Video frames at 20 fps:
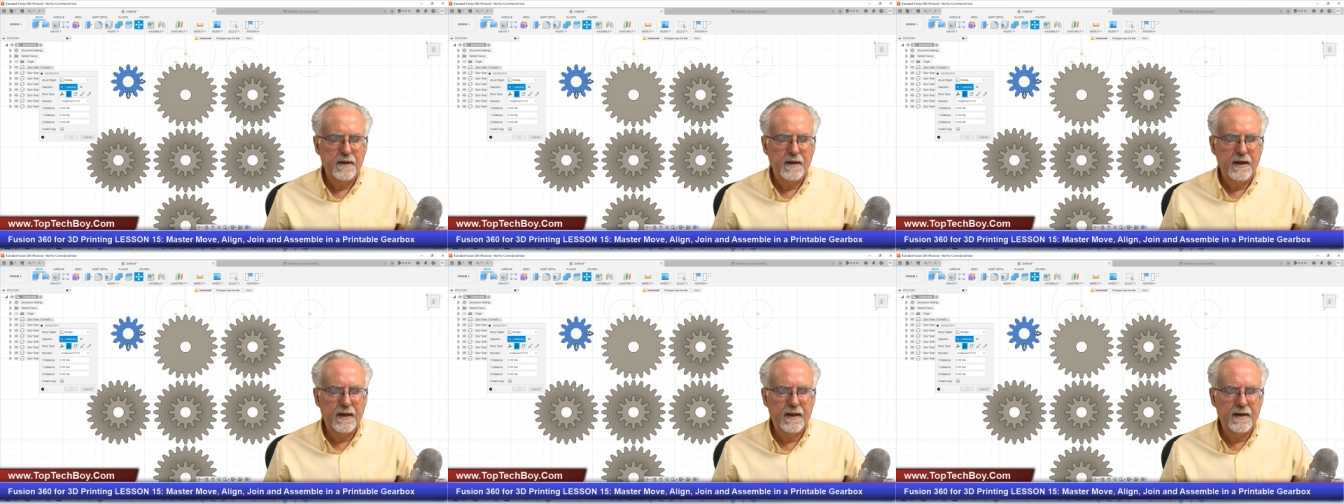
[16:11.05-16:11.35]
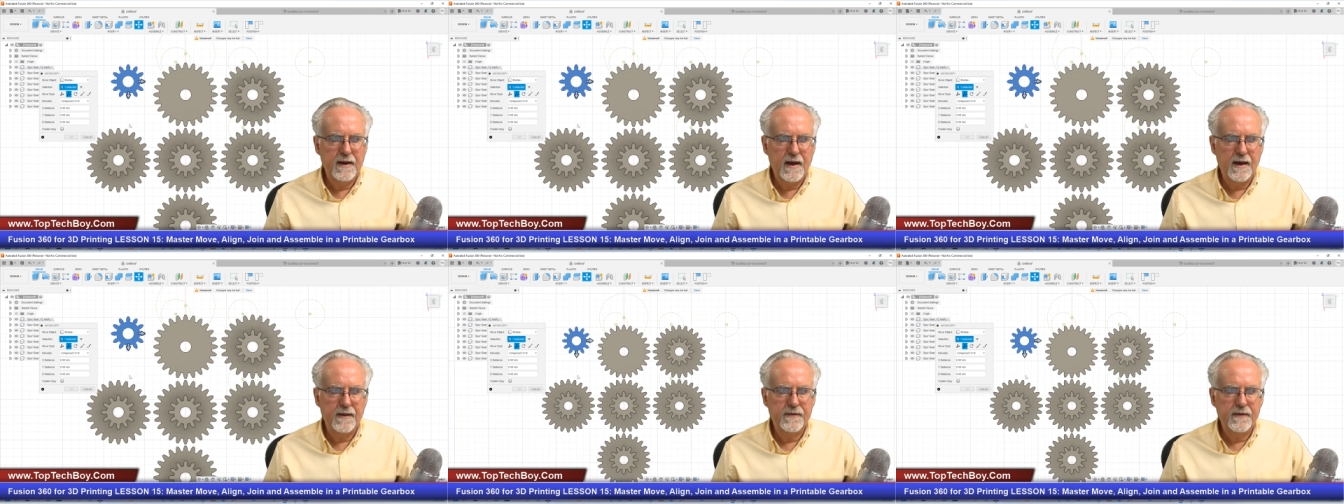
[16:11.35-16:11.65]

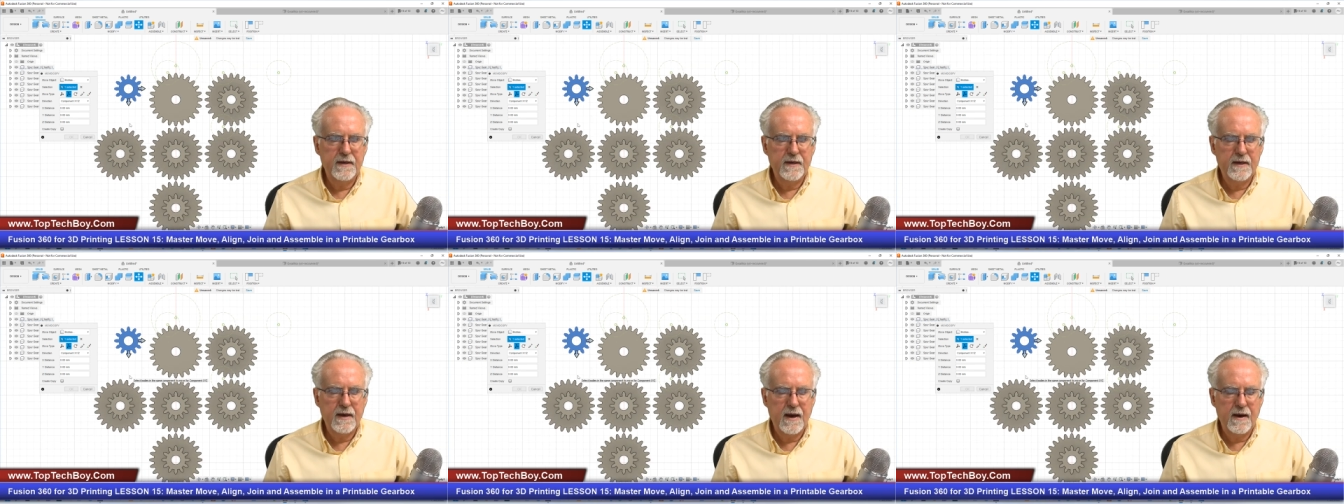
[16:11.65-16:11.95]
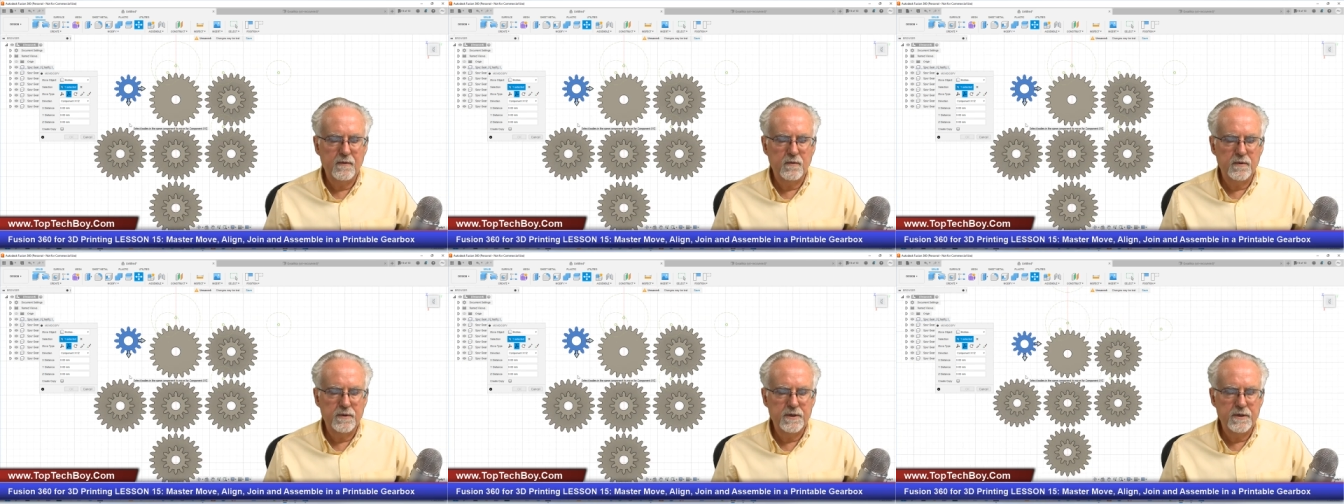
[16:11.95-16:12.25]
And I think I
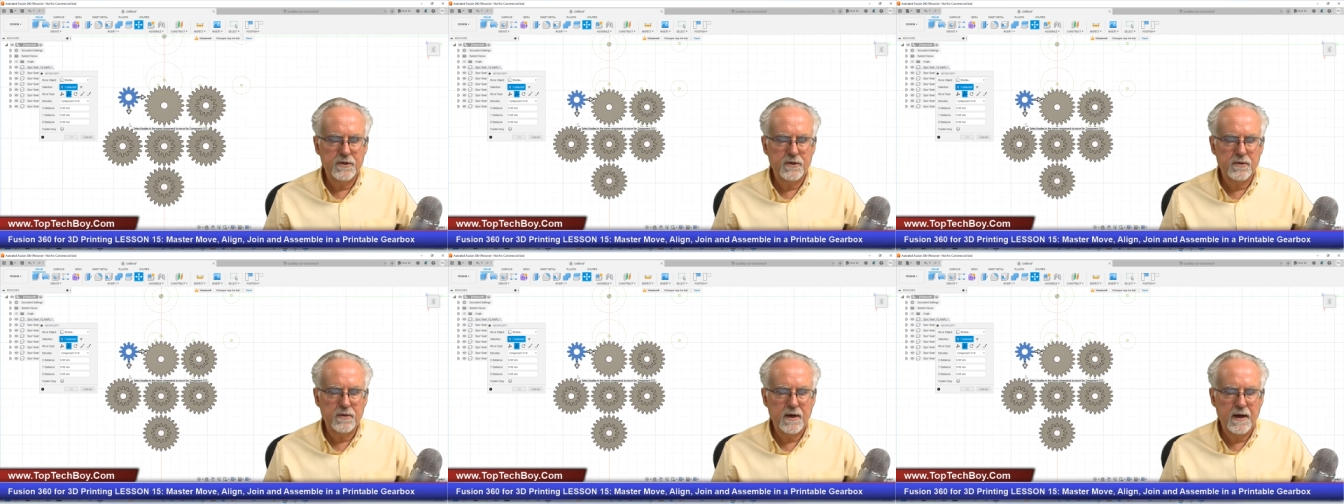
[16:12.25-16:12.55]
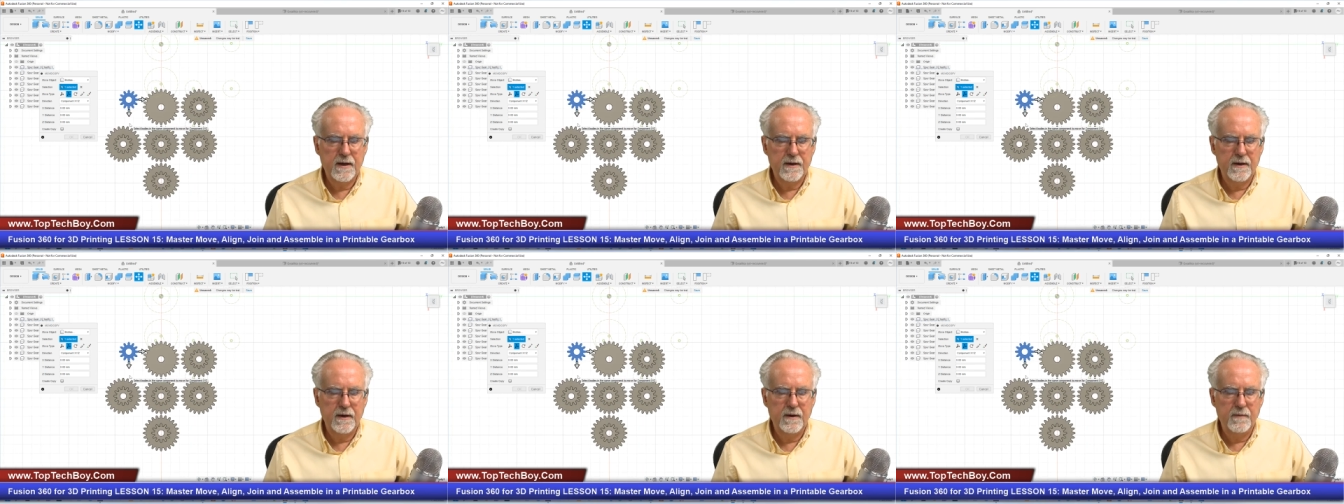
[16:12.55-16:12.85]
will just
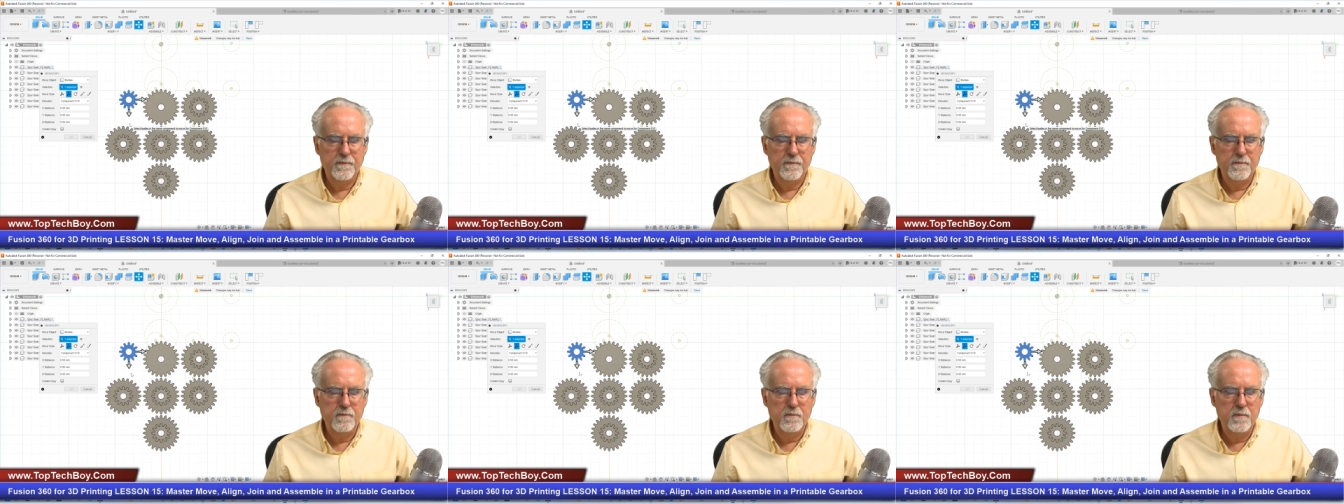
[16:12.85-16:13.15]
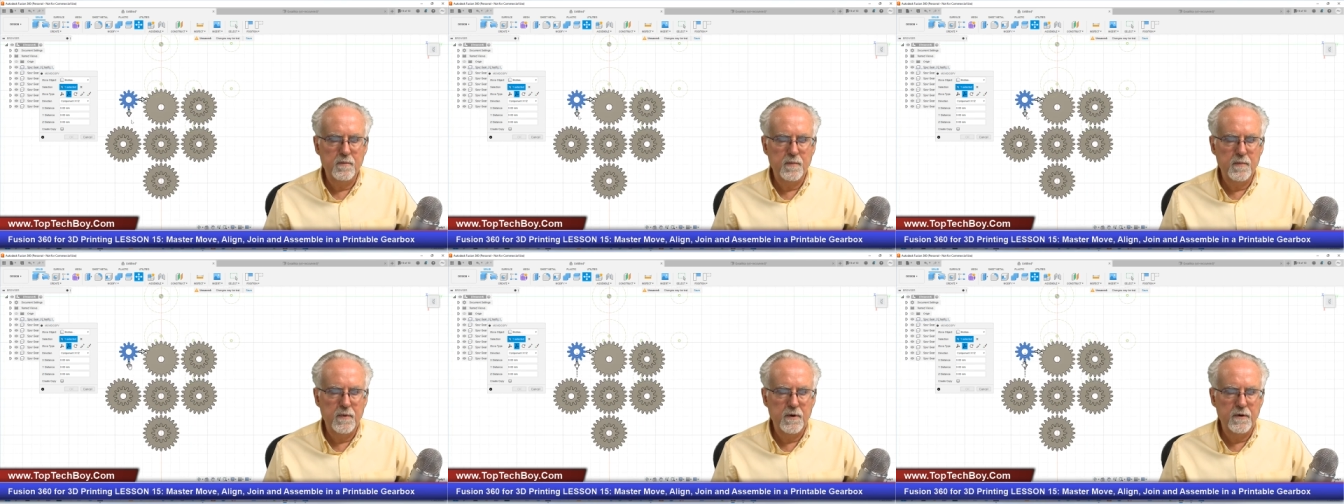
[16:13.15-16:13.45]
try to
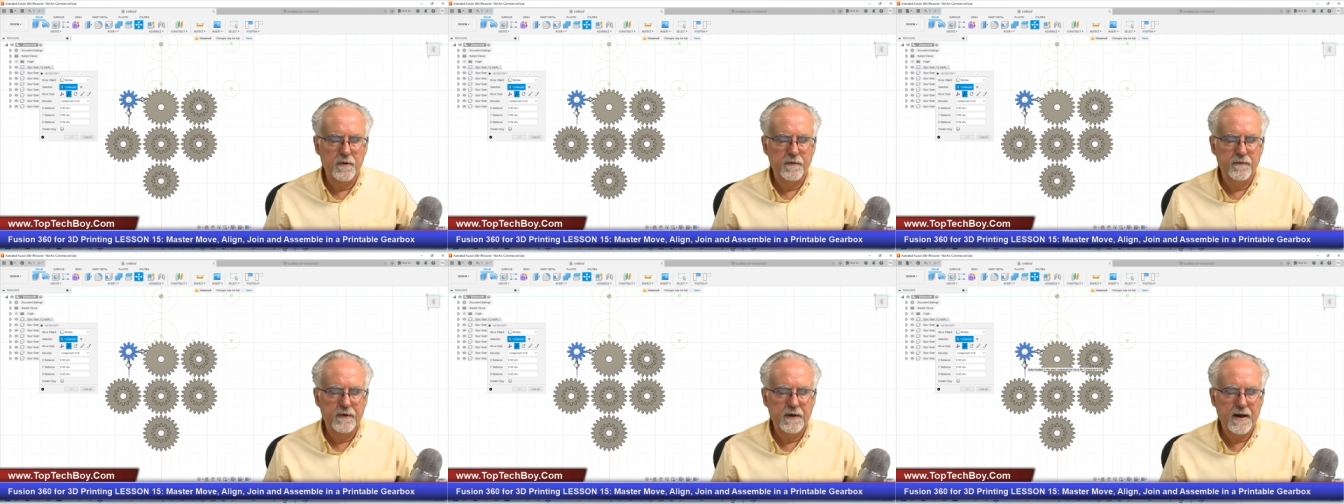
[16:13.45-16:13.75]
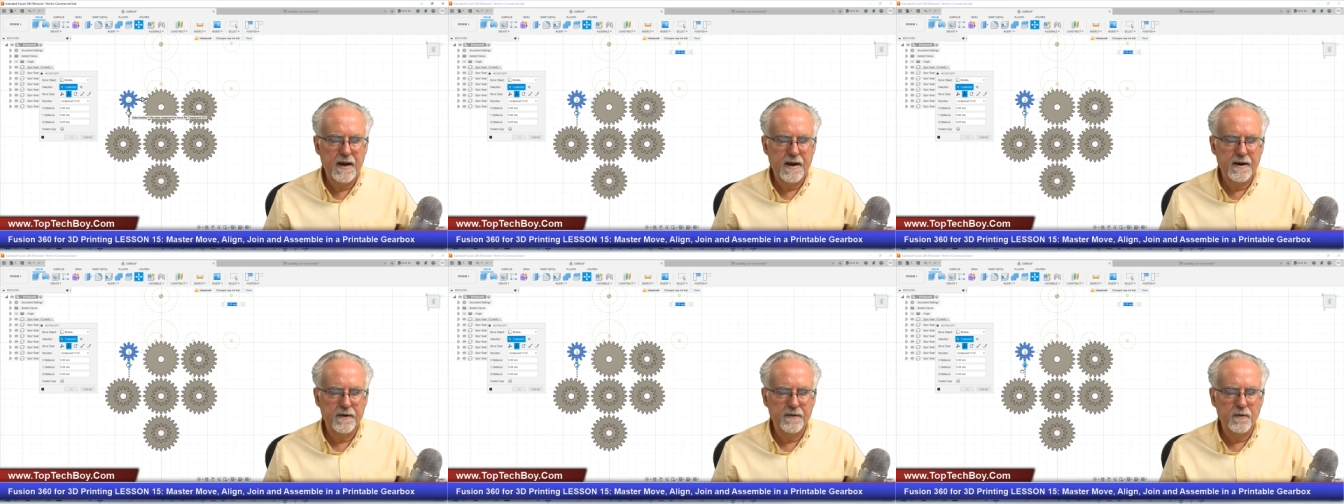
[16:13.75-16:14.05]
move it
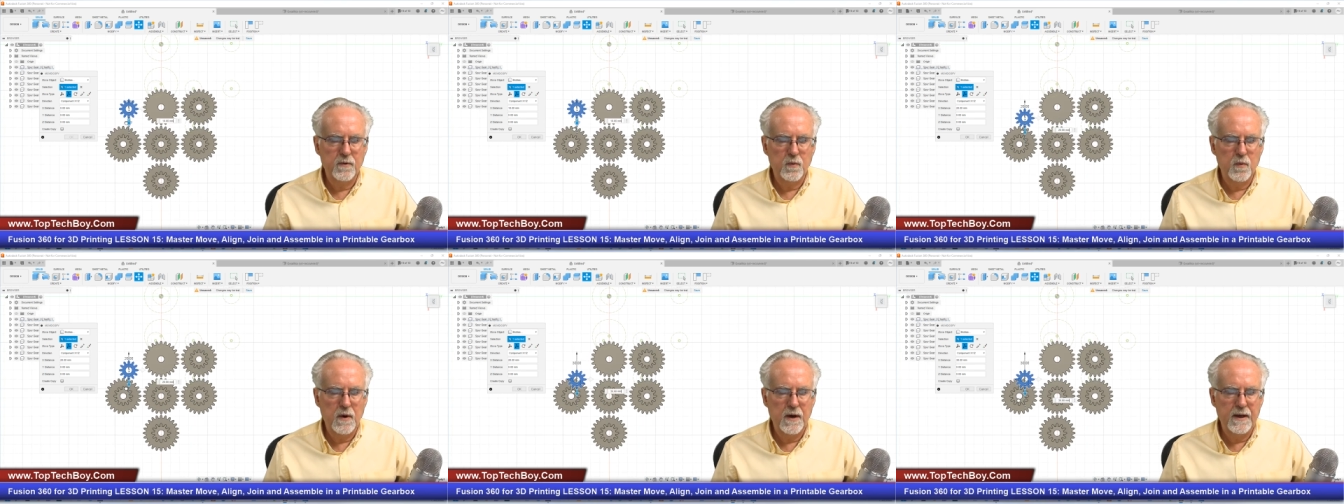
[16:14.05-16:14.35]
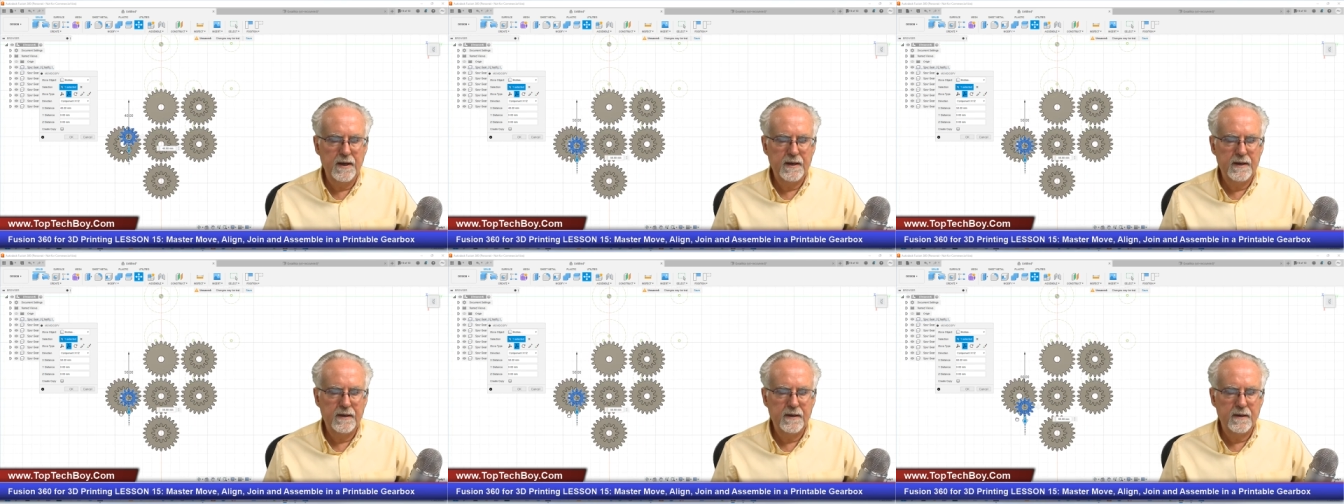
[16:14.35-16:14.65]
out of the
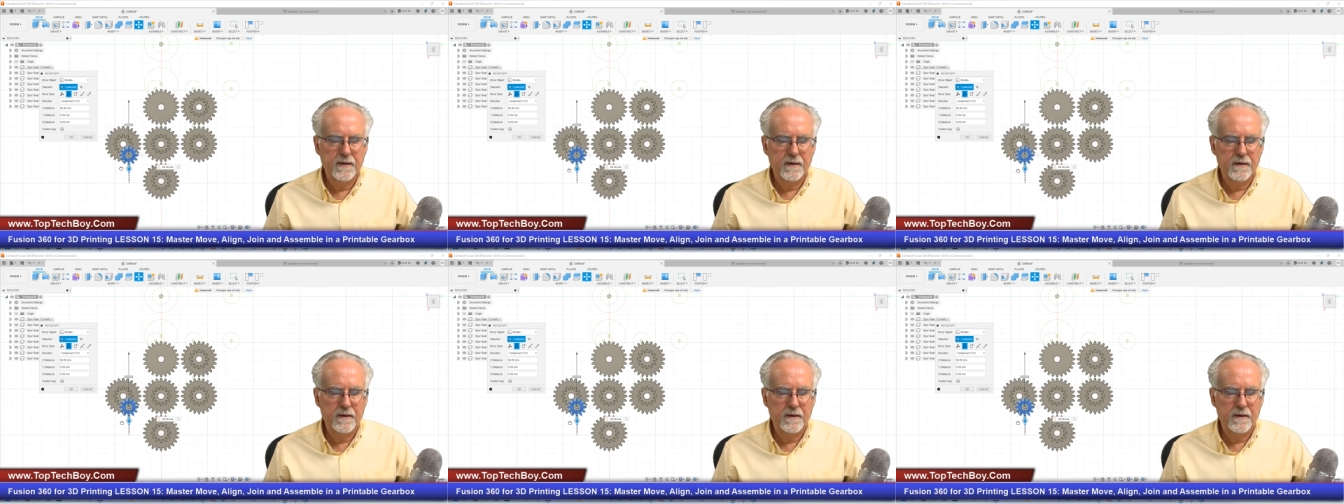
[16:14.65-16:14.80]
way